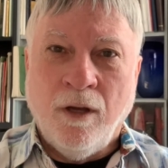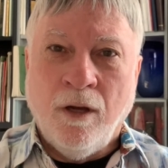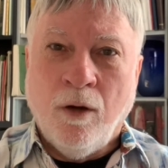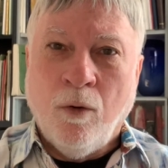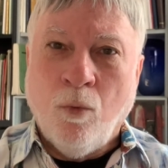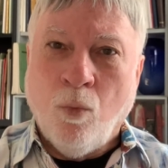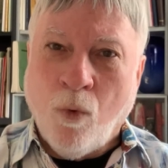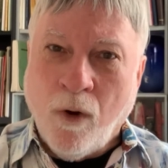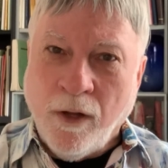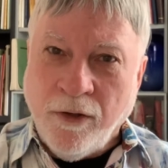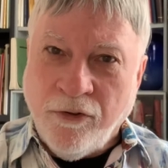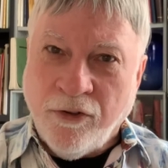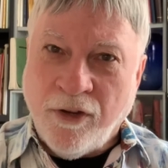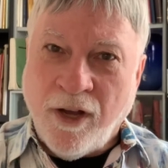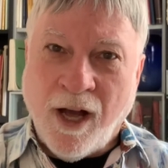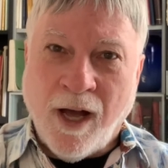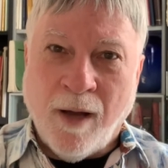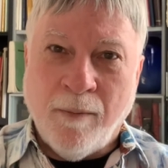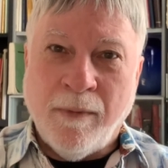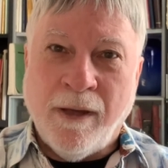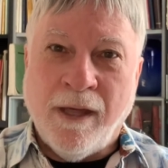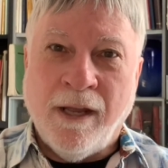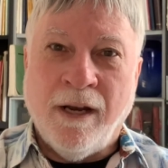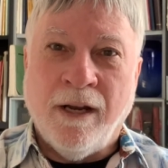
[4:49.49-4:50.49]
once
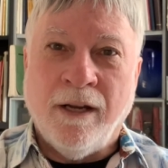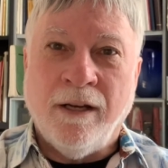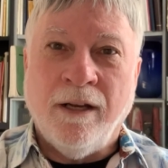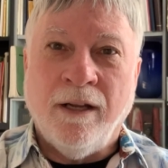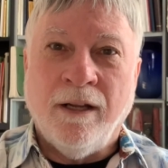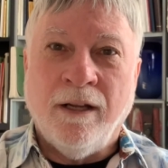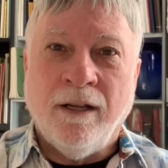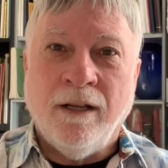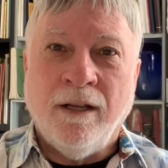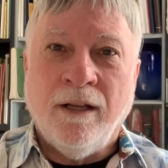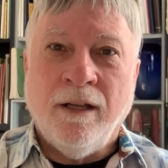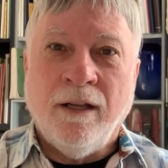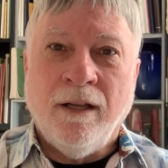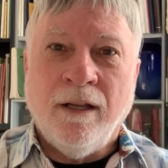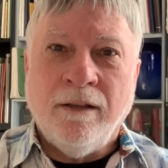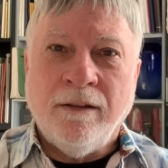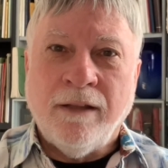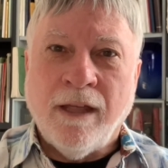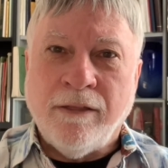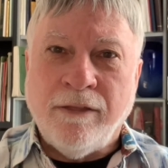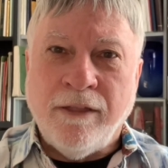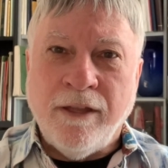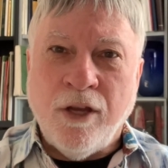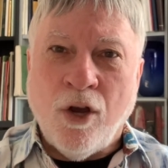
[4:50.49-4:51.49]
commented
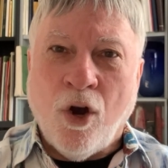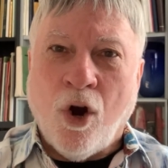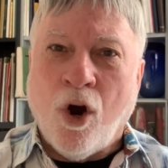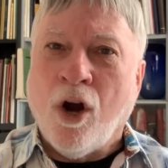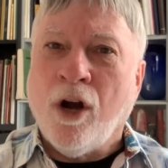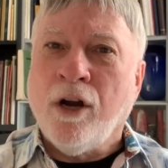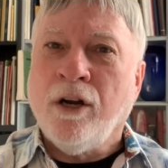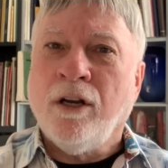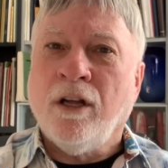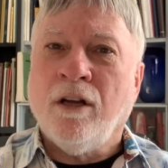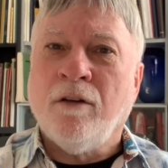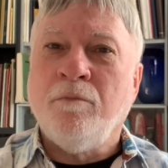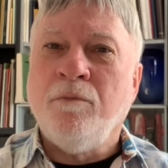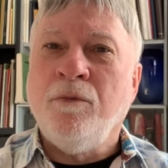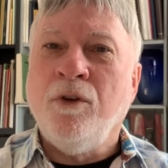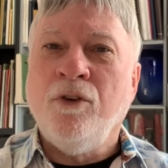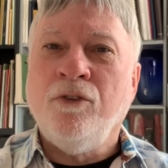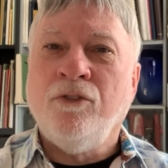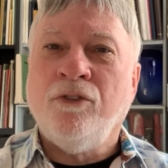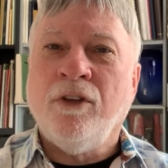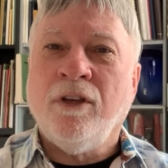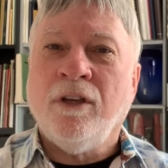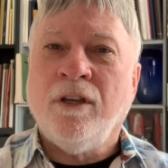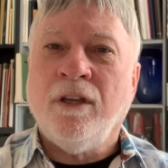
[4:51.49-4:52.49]
that the art of
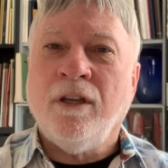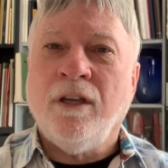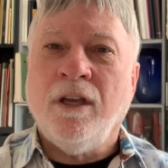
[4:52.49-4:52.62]
music